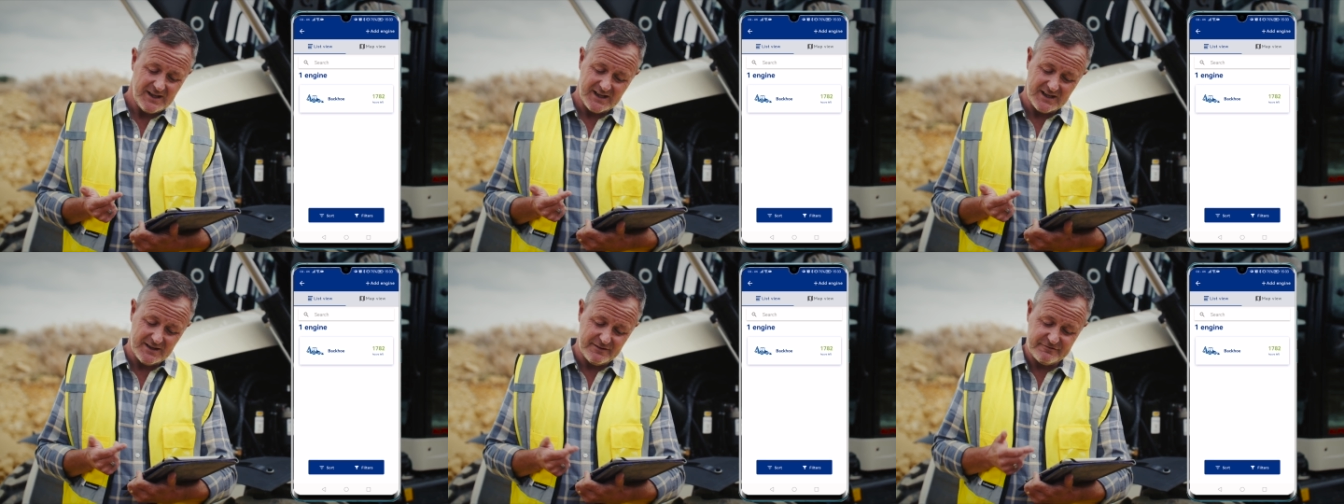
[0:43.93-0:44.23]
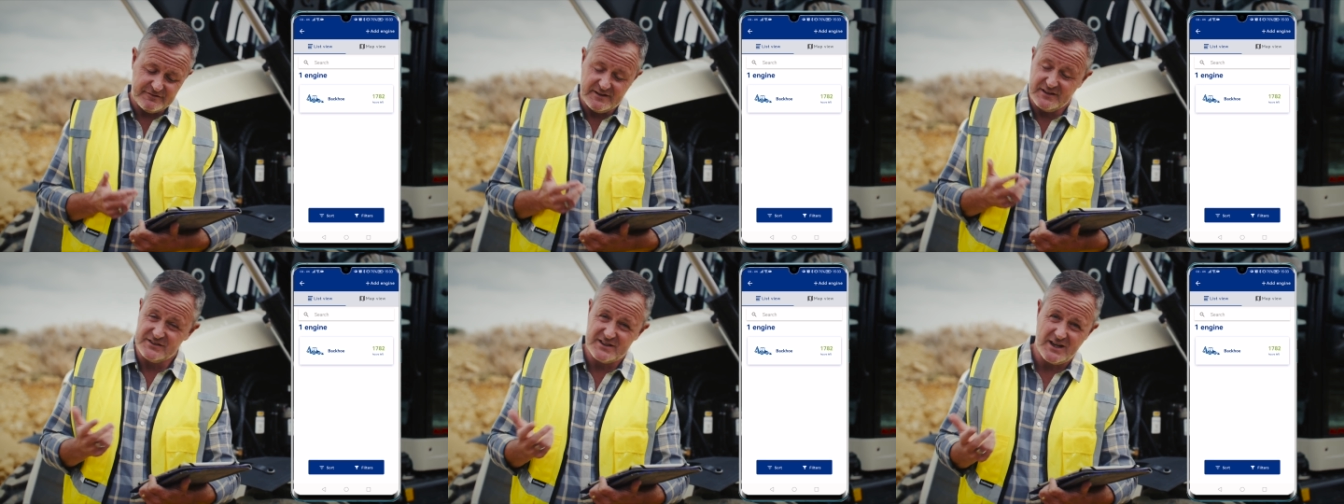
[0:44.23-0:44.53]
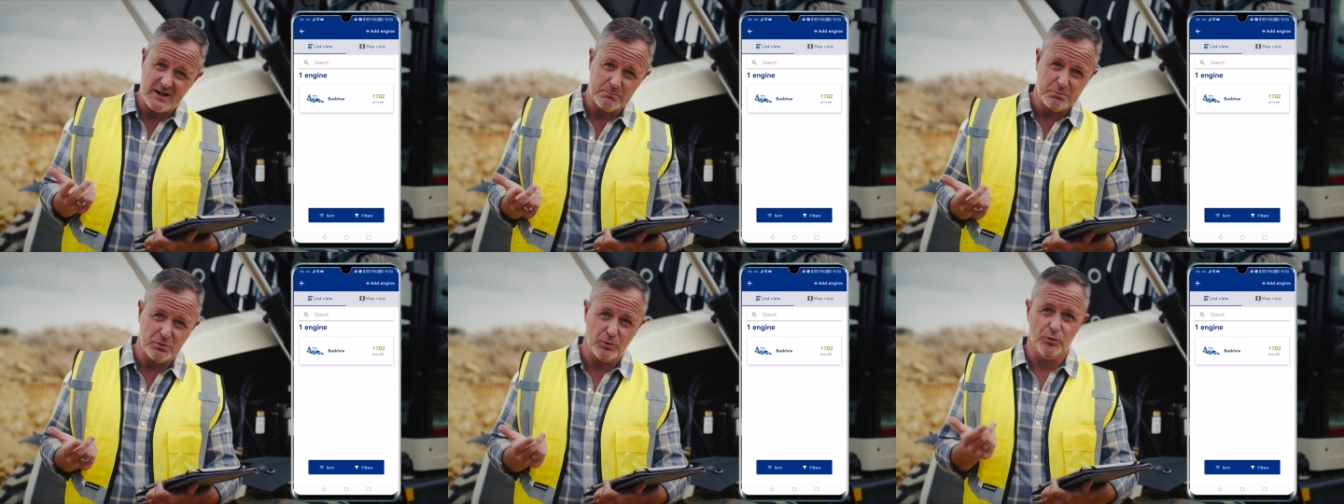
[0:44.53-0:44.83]
uh, for
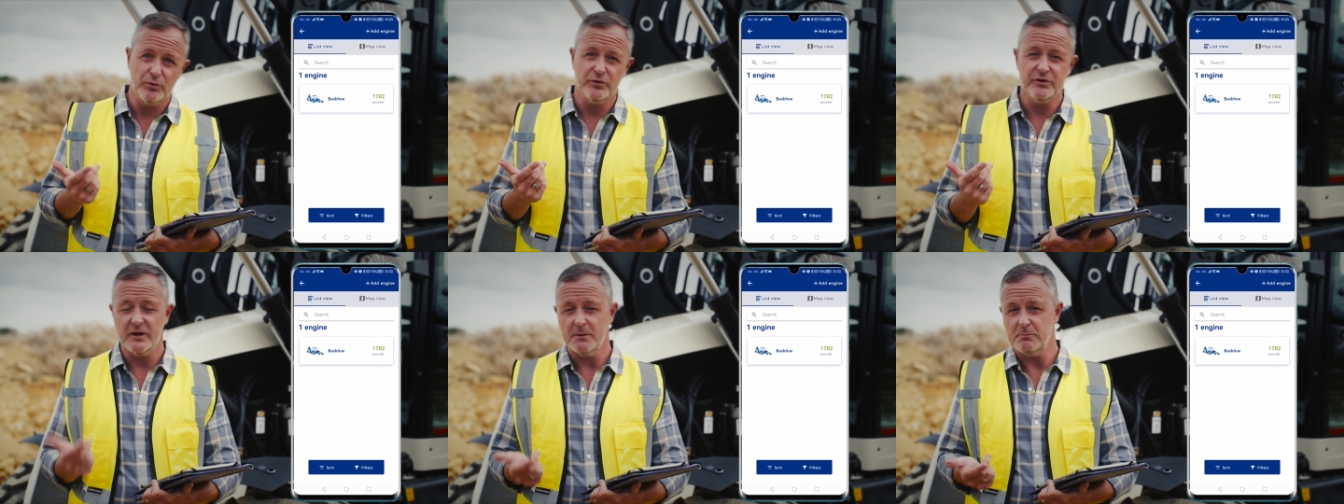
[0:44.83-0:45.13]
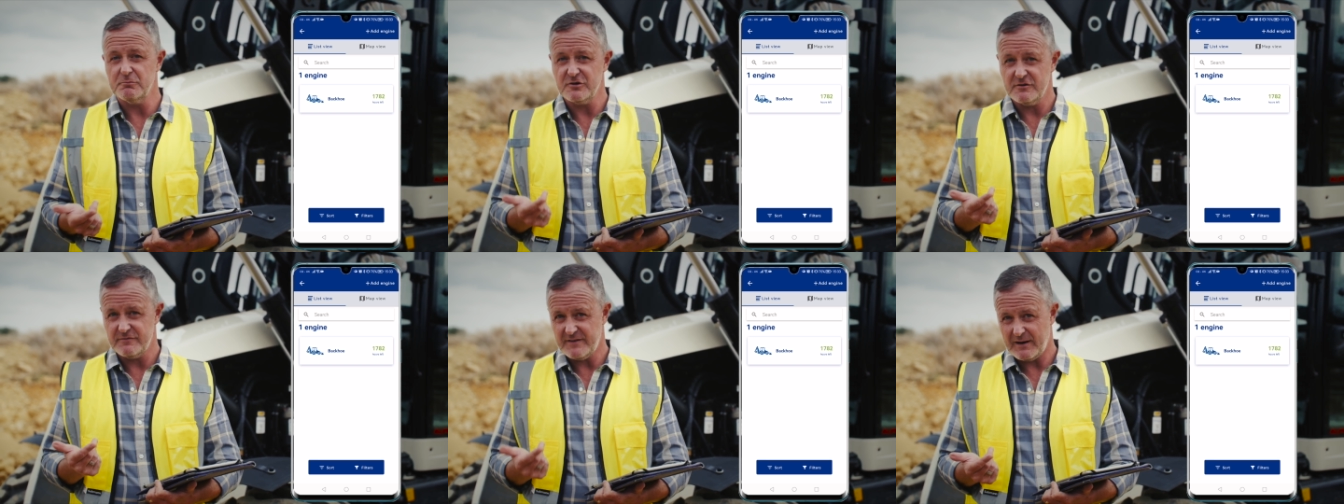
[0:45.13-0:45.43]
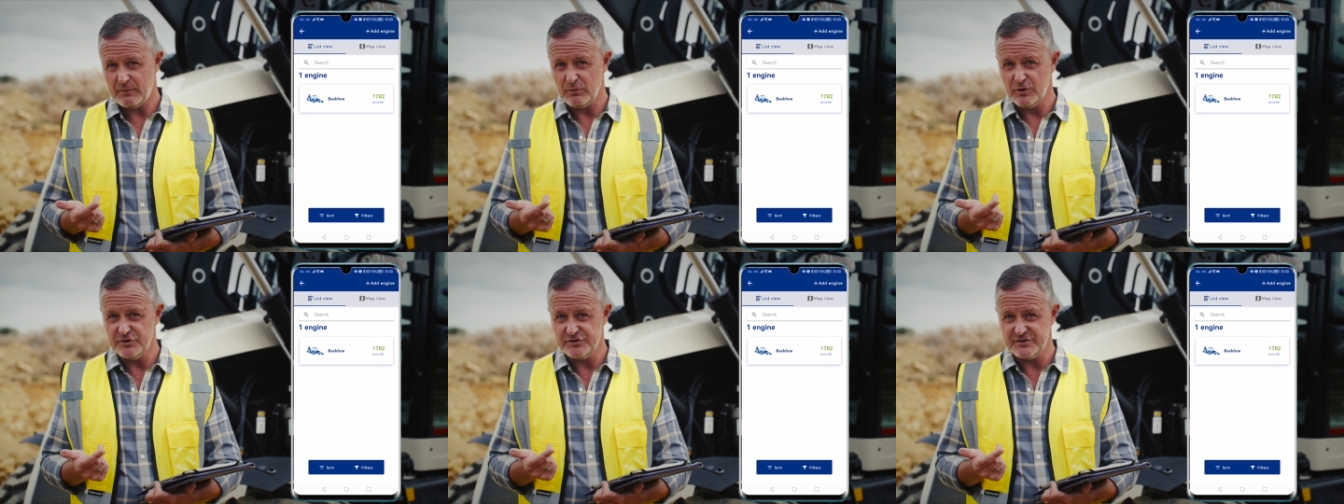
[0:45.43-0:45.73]
example, number of
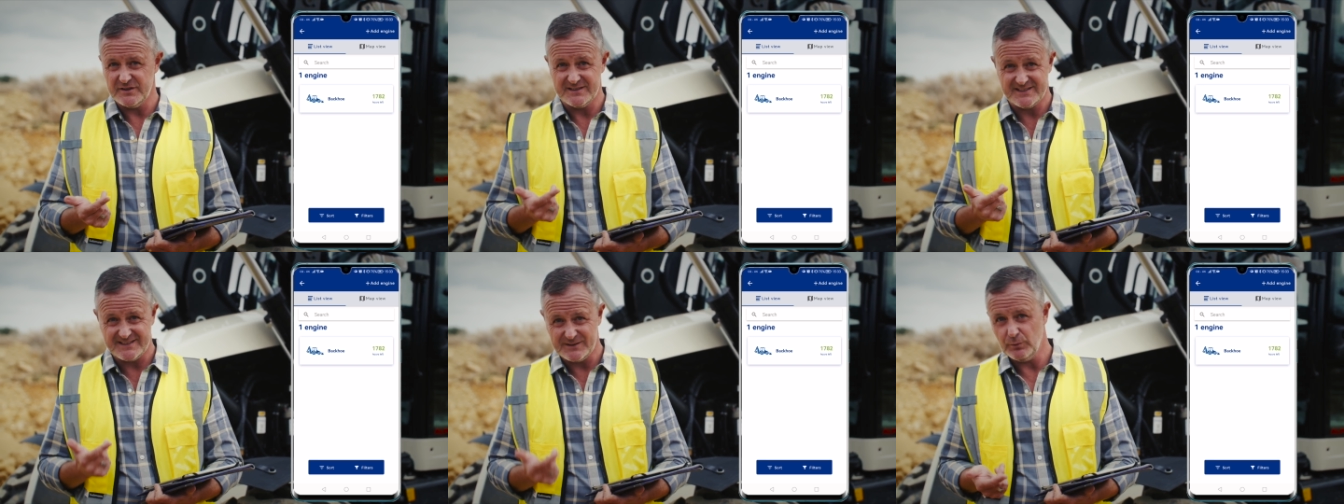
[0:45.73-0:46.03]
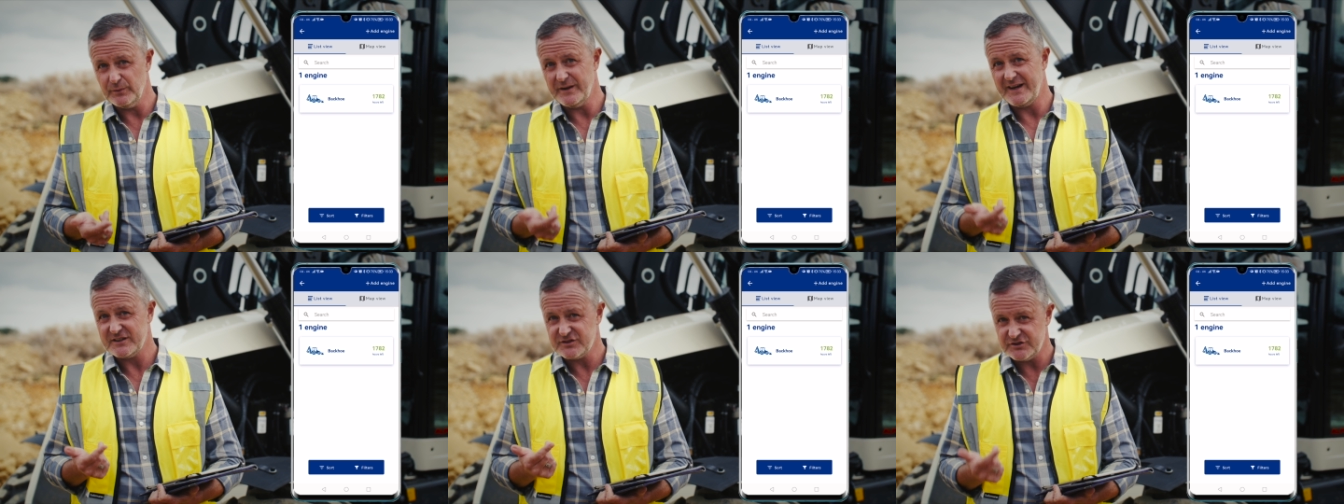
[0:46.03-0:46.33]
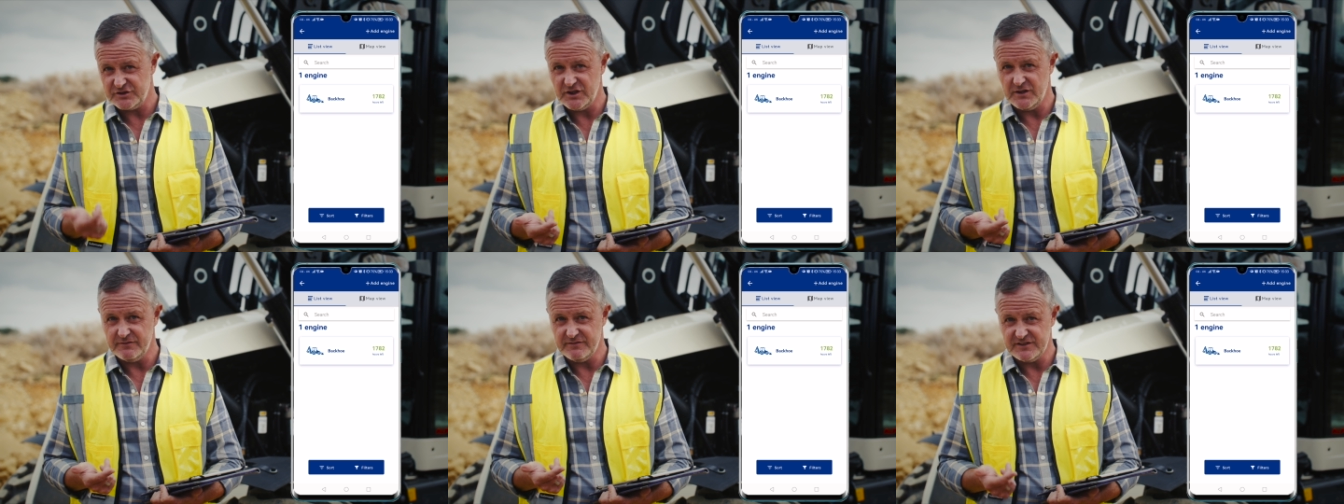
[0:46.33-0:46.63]
hours until next
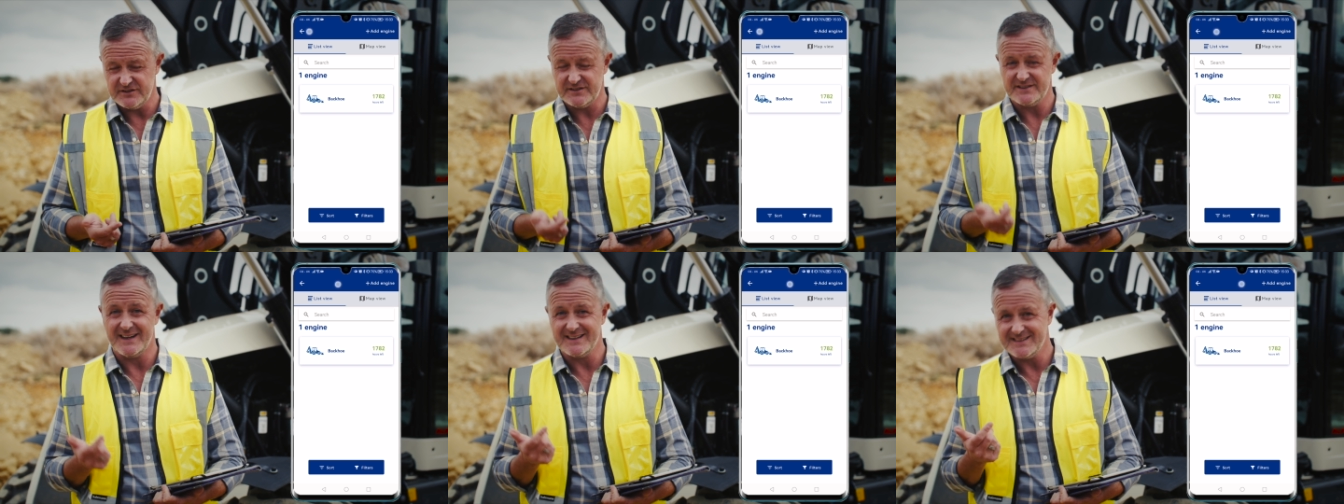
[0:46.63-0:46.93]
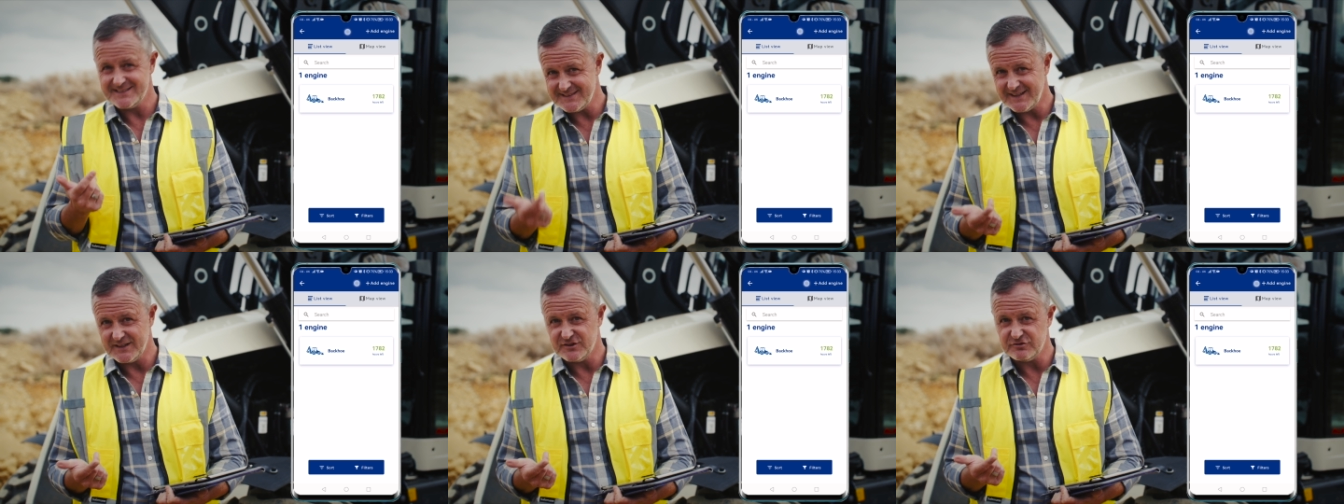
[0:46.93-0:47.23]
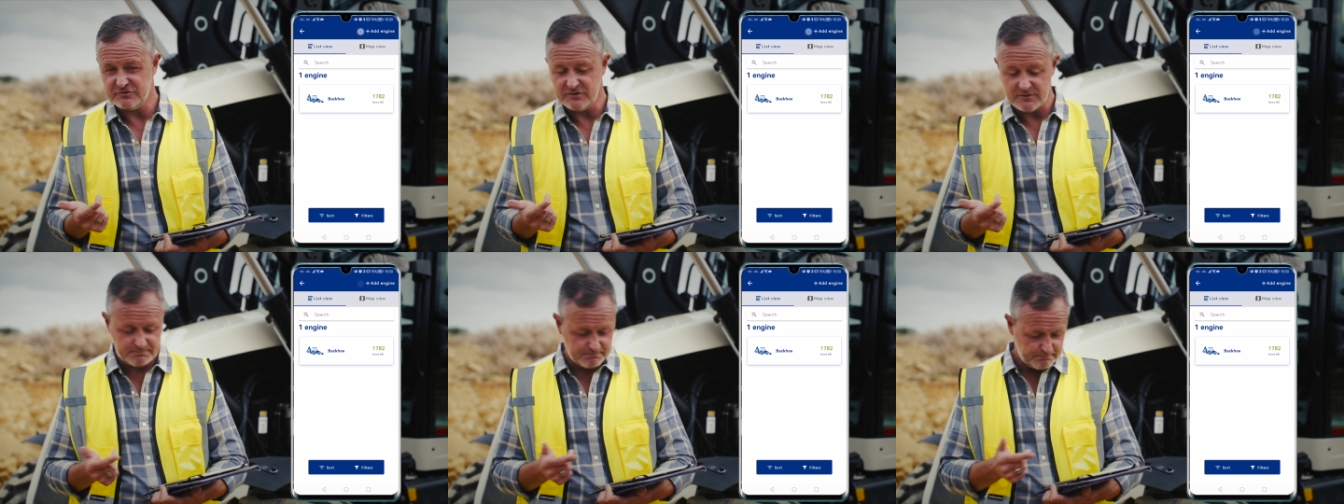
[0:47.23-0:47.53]
service,
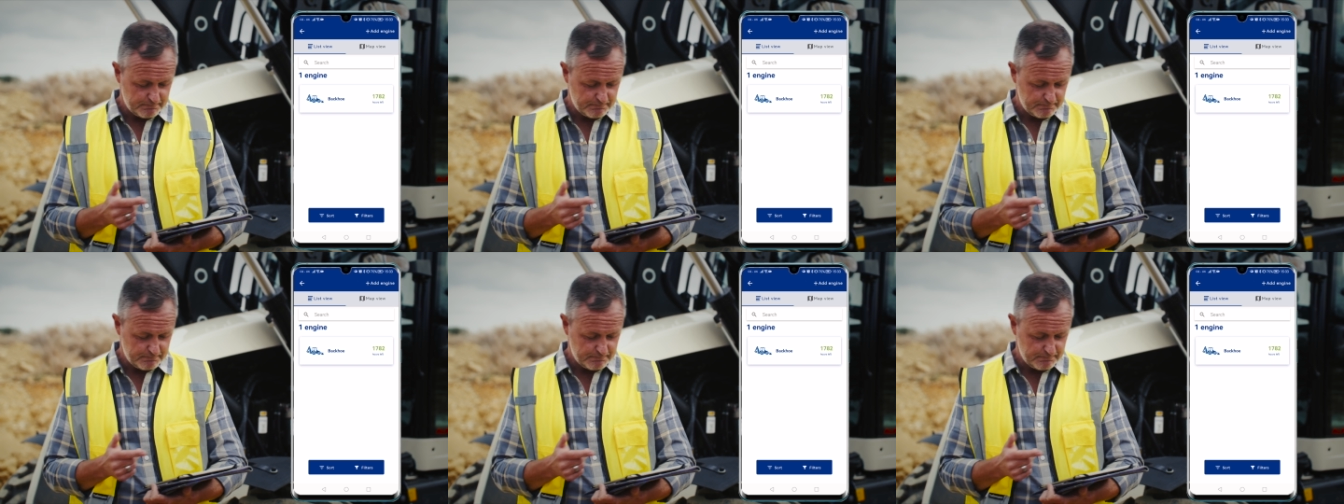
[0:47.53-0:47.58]
etc.